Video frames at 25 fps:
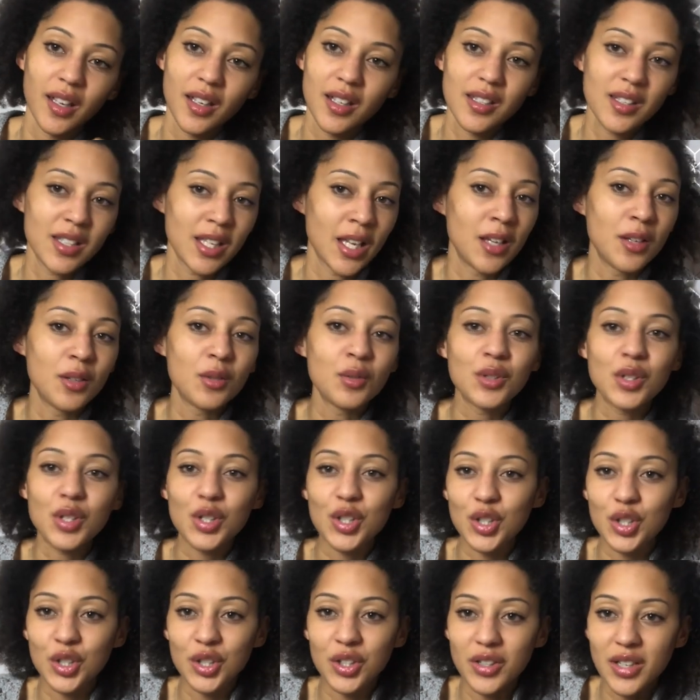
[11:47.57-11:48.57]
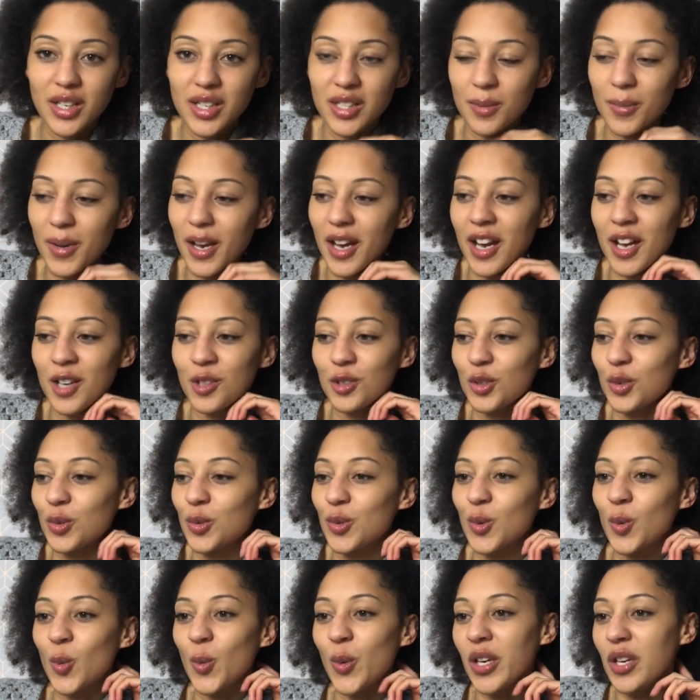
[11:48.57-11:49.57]
telling all the stories about how she was
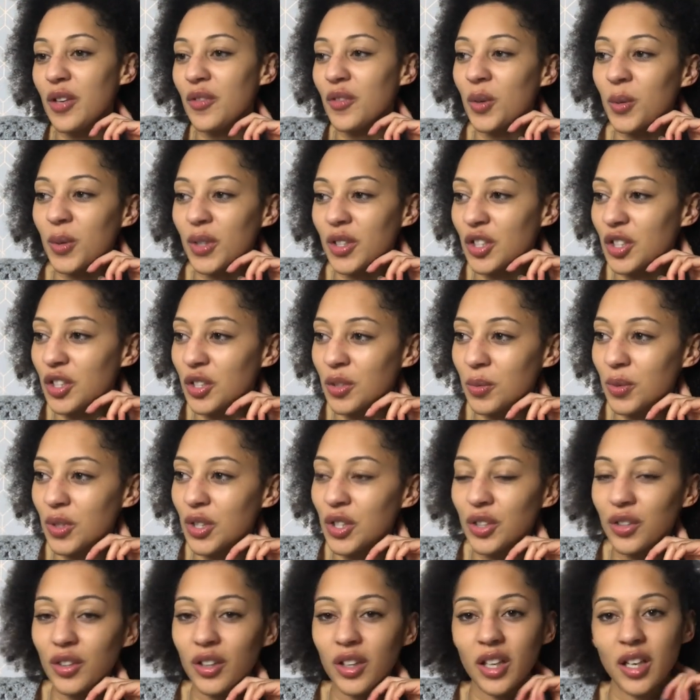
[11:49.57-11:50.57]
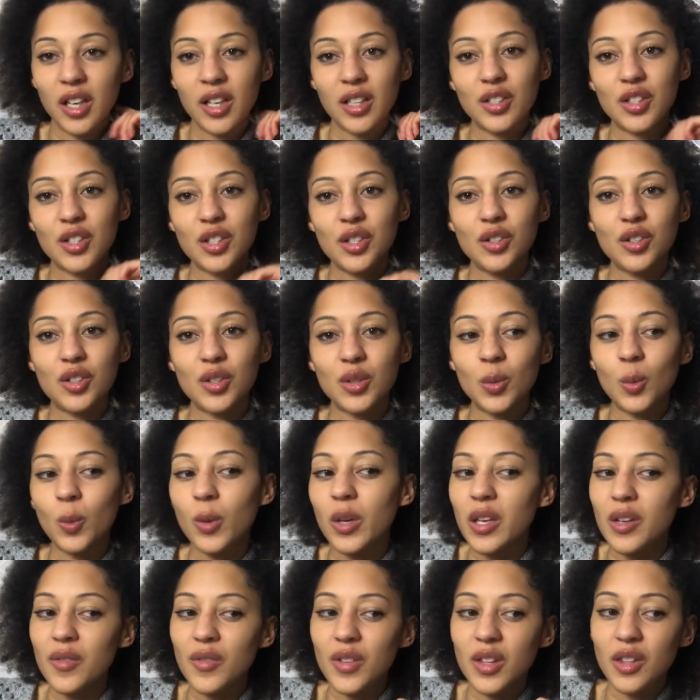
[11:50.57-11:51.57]
a weaver when she was younger. She used to
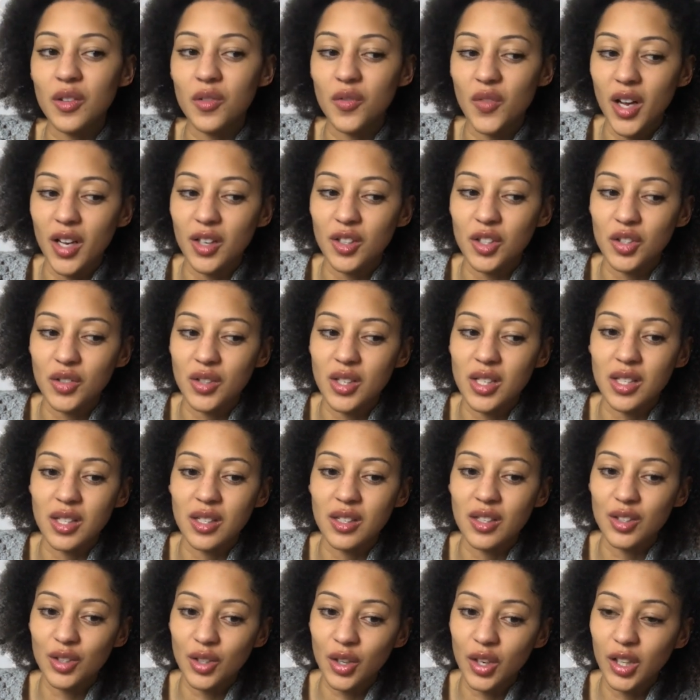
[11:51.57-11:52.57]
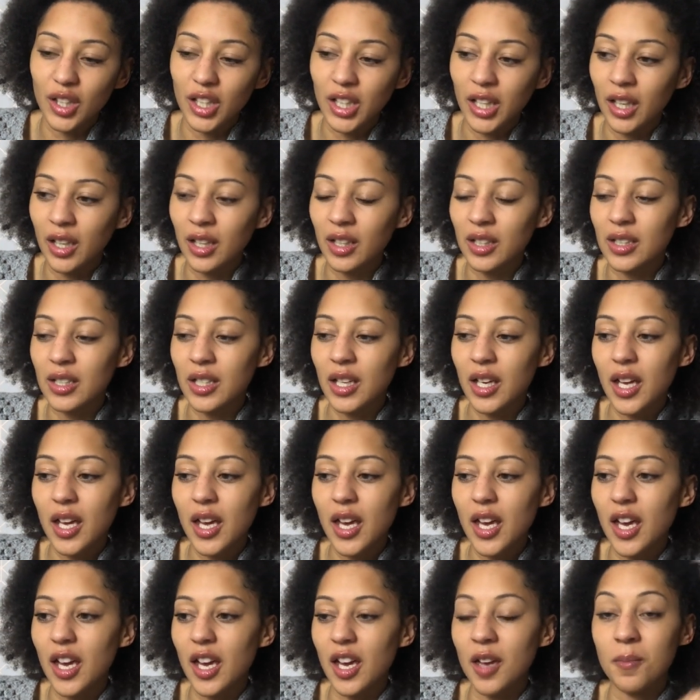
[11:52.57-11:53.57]
weave in the factories in Scotland
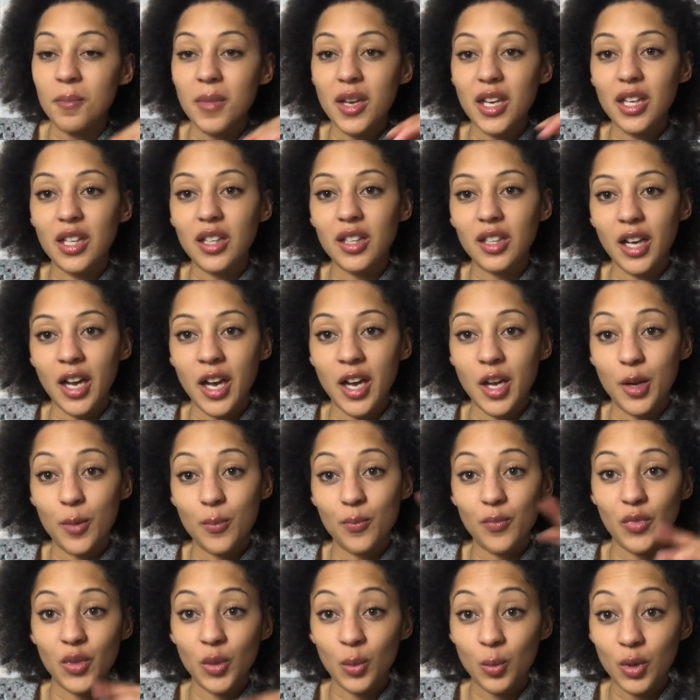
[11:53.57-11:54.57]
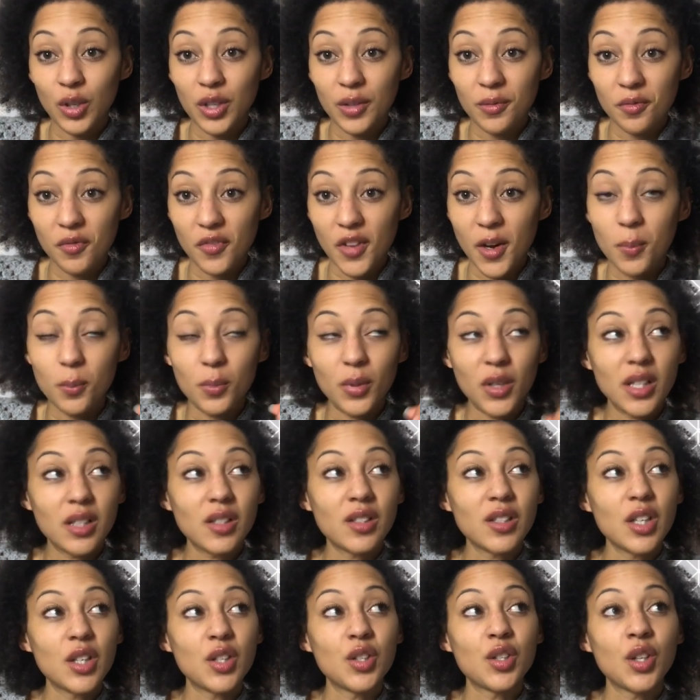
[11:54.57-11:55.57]
and make the woolen fabrics
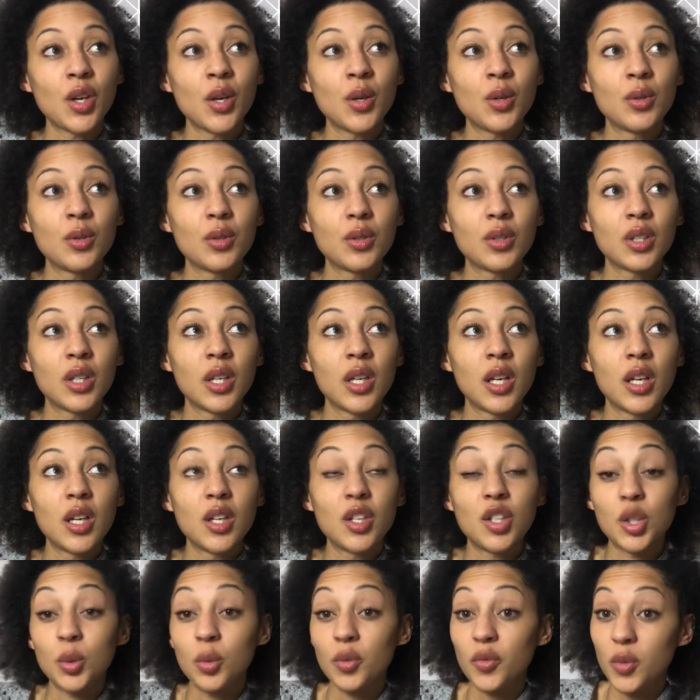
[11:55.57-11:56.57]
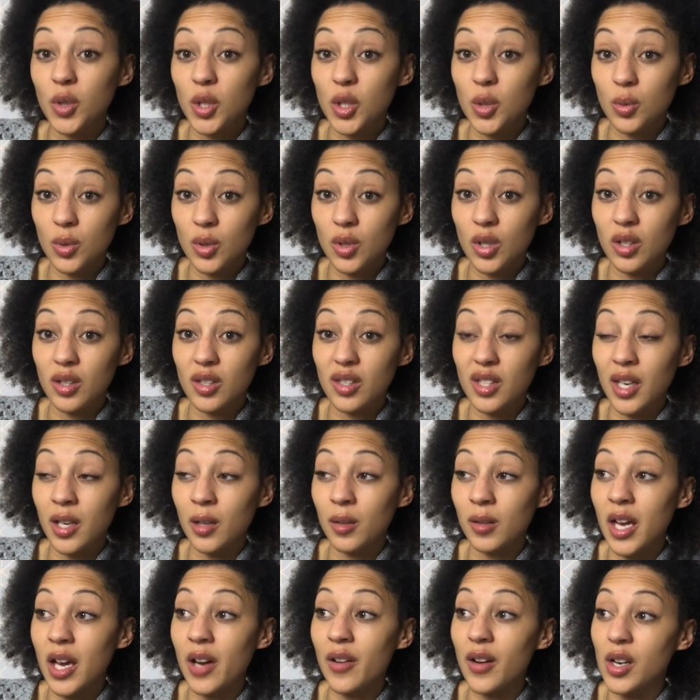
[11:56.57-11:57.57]
that are sold, some of which was on sale
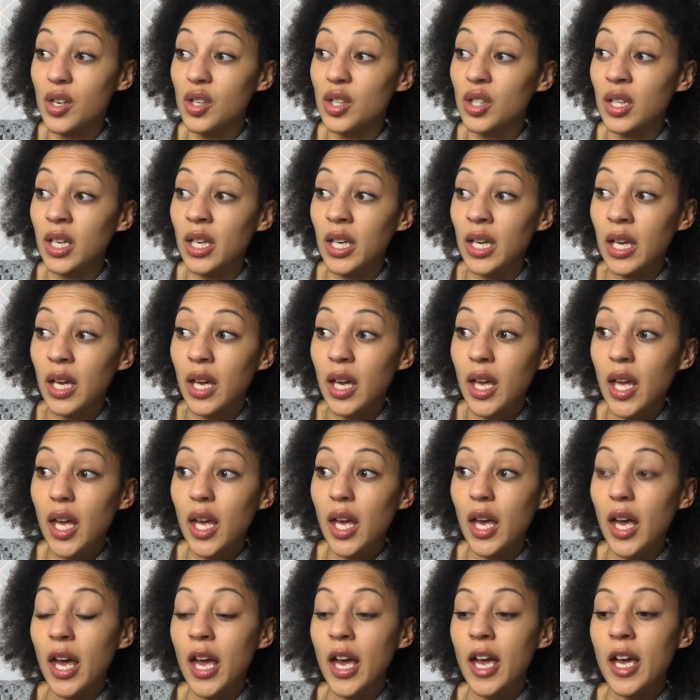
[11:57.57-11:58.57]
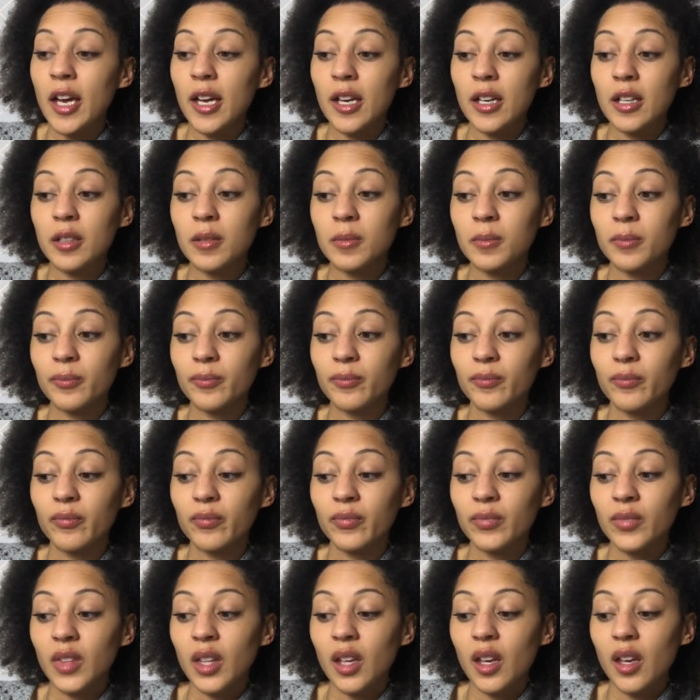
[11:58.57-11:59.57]
there actually.
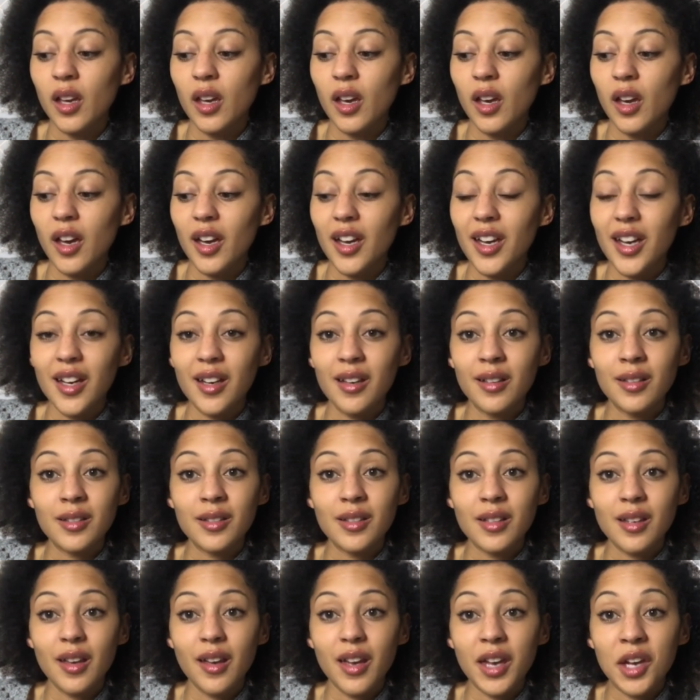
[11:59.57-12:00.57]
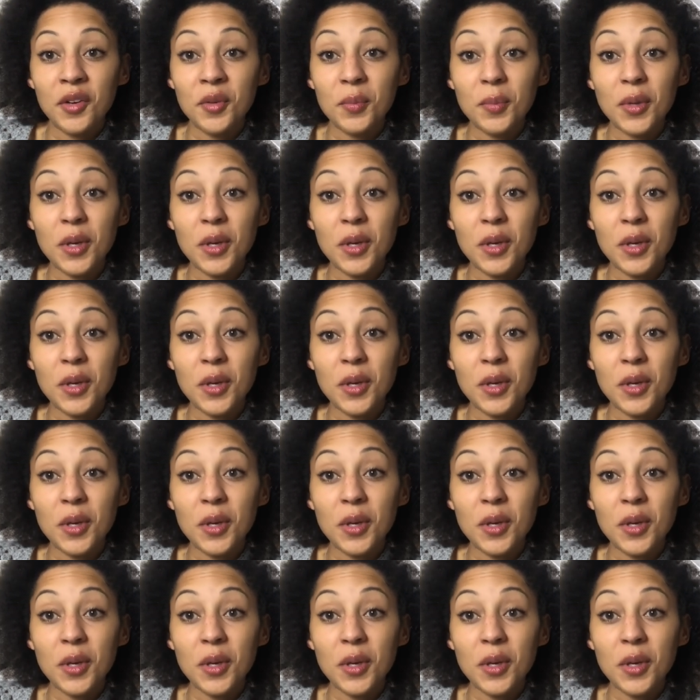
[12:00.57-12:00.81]
And hearing